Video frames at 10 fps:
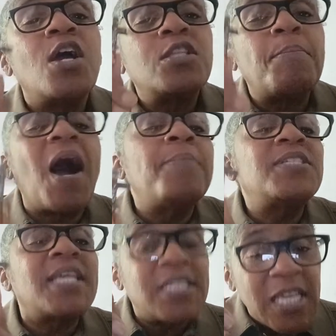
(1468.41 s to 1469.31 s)
The Bible
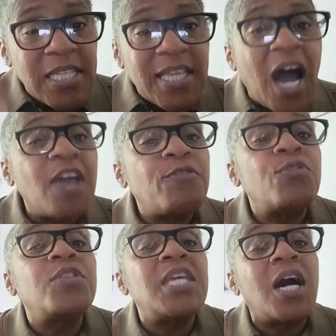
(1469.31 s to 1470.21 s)
says he died
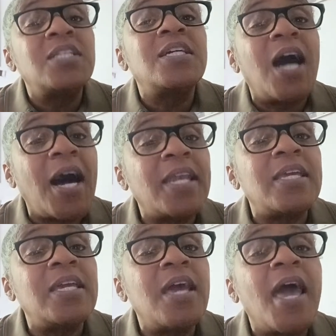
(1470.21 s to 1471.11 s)
for the ungodly.